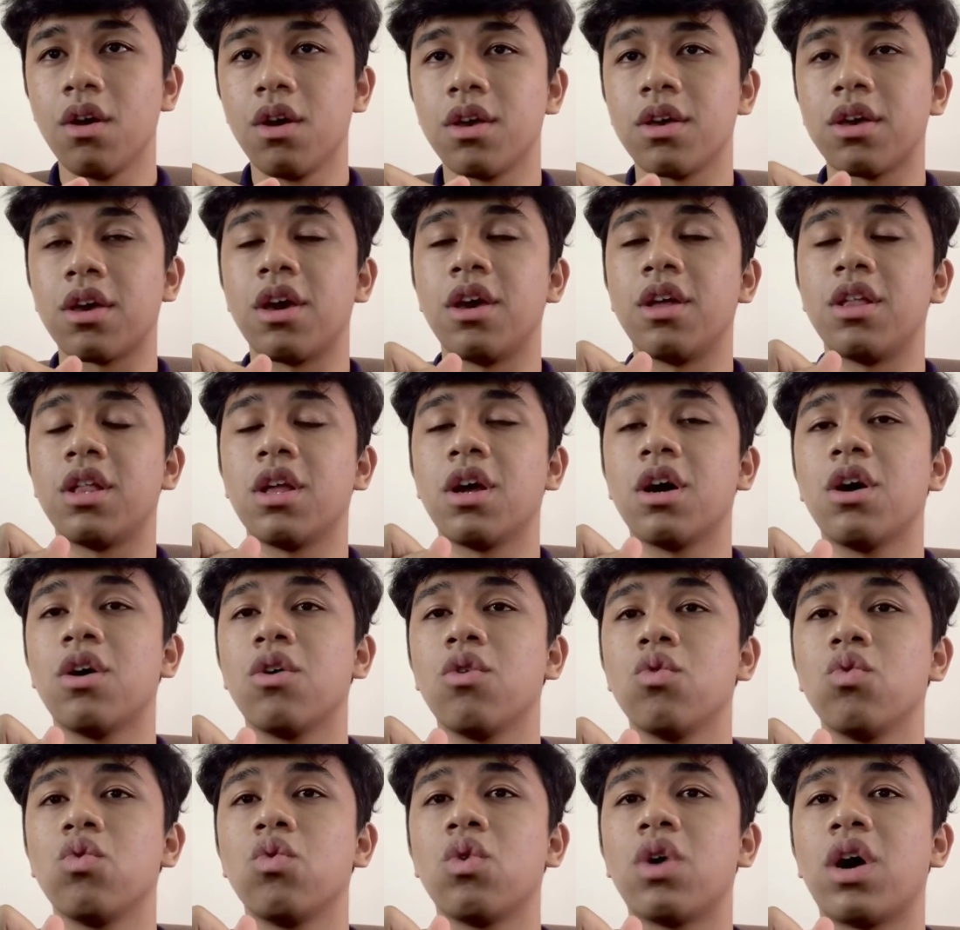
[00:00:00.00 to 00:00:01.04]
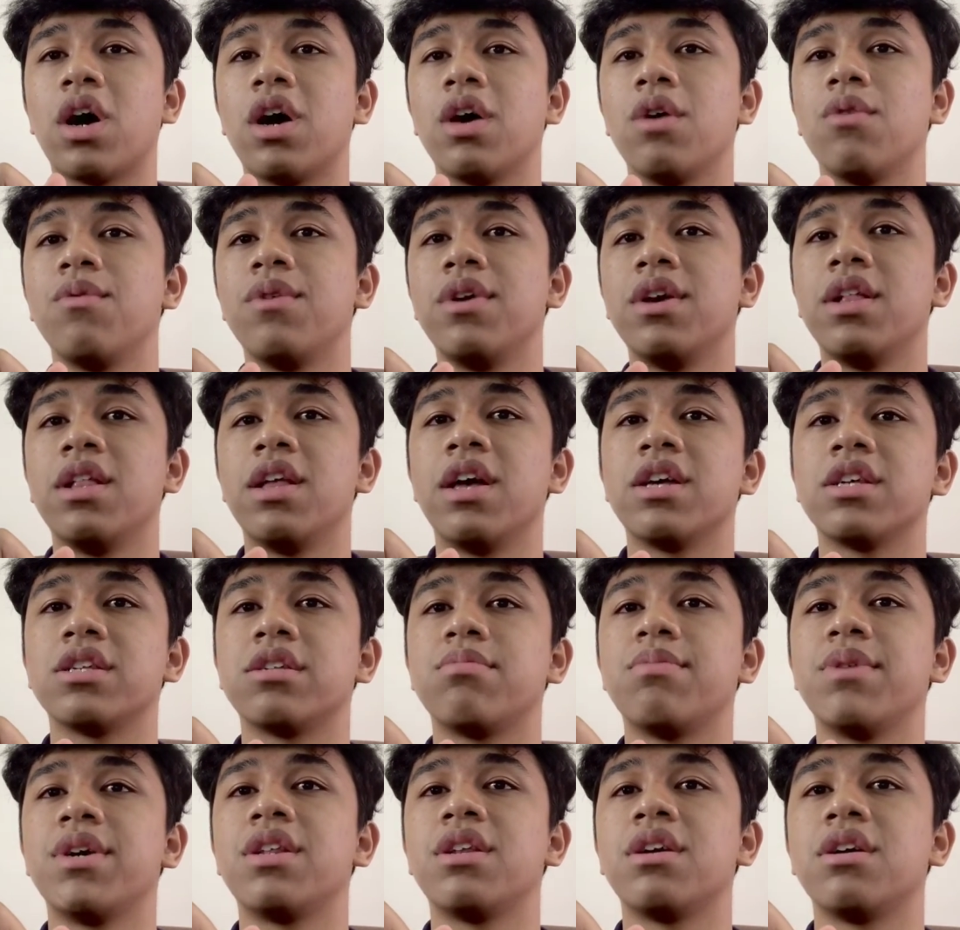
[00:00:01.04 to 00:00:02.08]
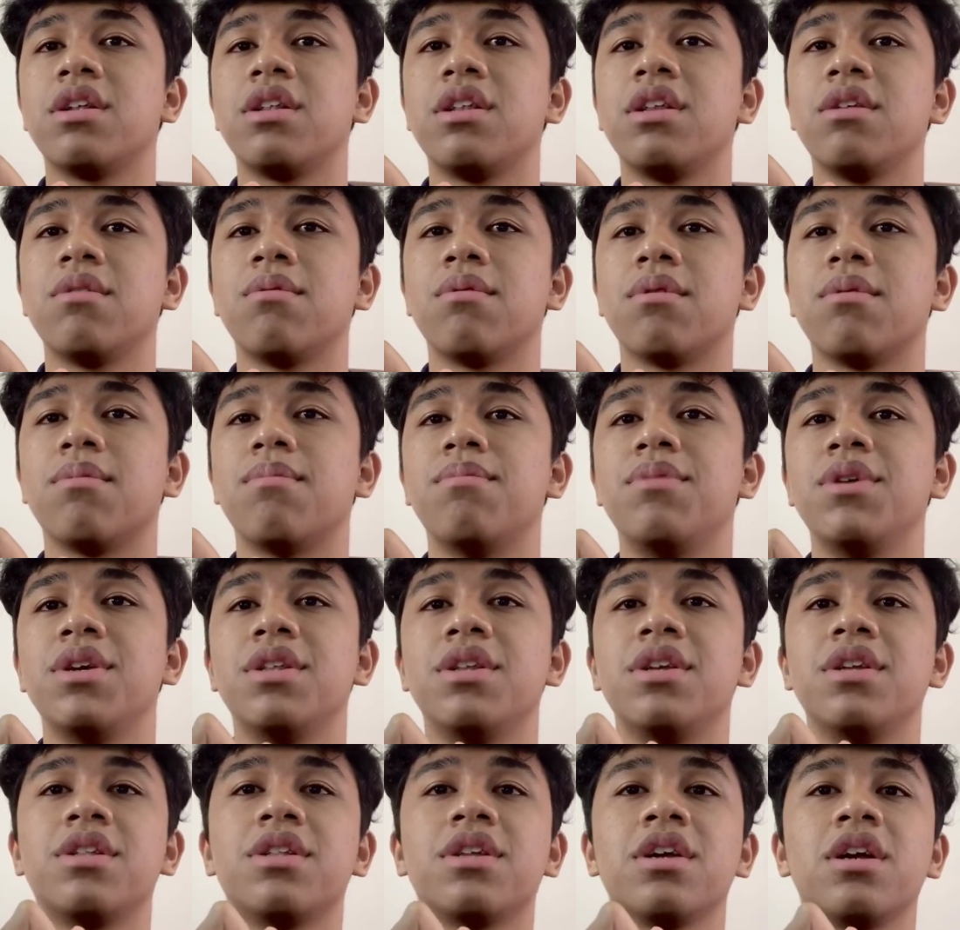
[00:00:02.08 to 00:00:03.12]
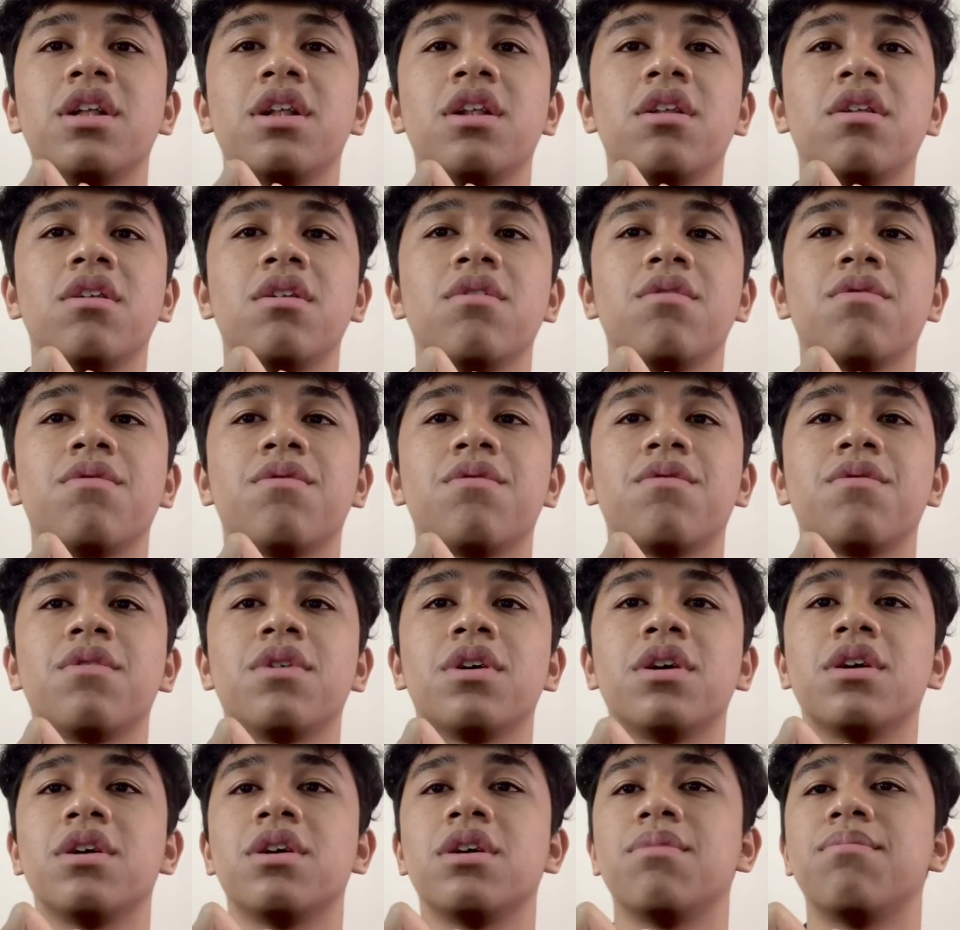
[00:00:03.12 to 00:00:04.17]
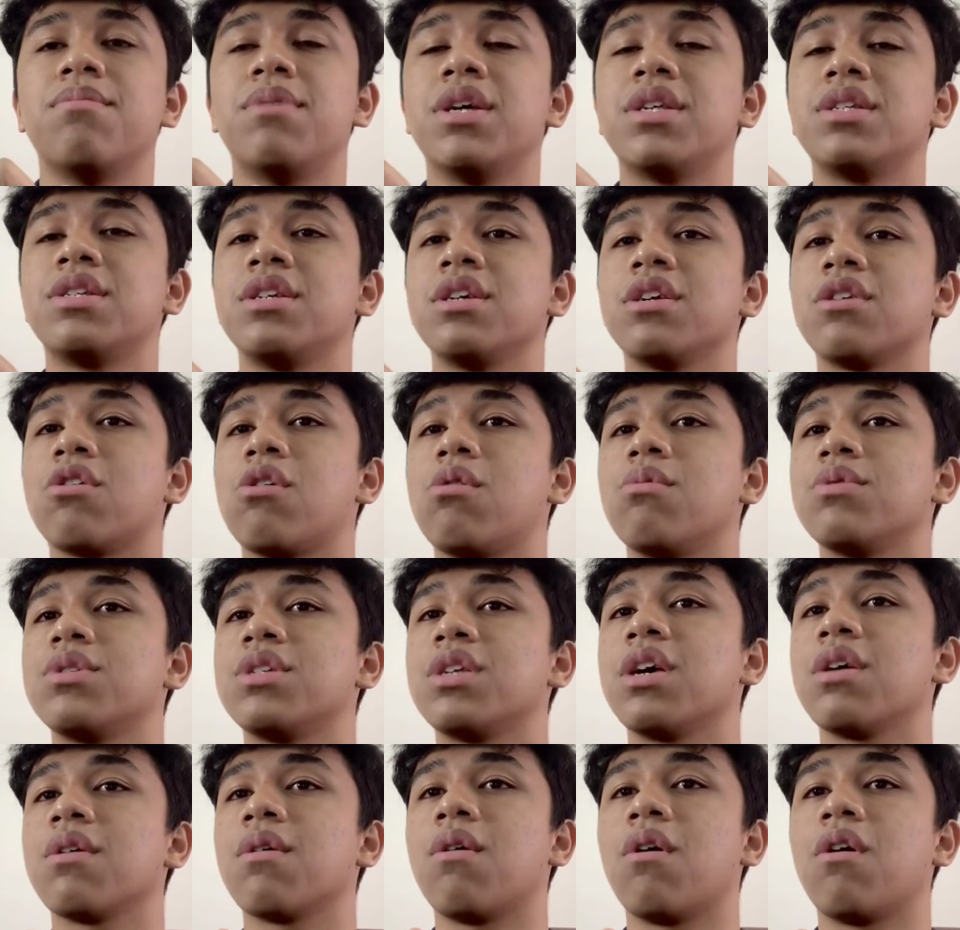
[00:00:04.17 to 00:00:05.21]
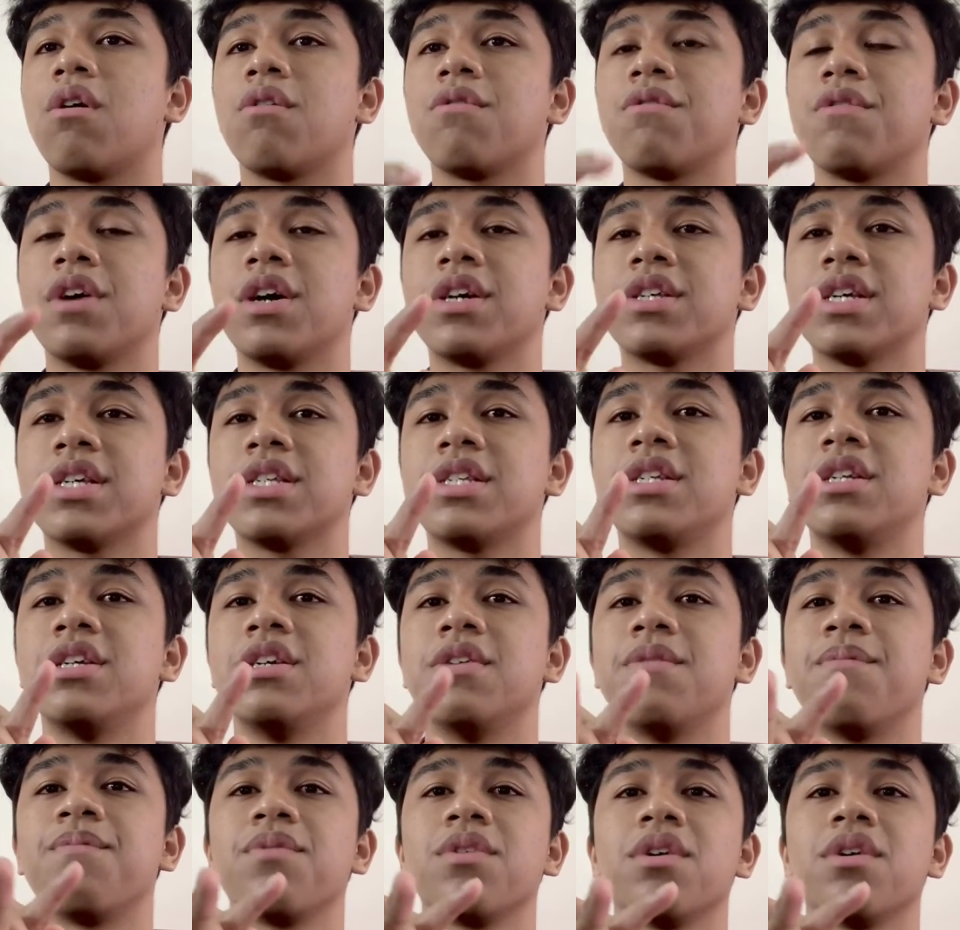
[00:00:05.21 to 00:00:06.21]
Okay, now I will explain a bit detail basic concept of SST.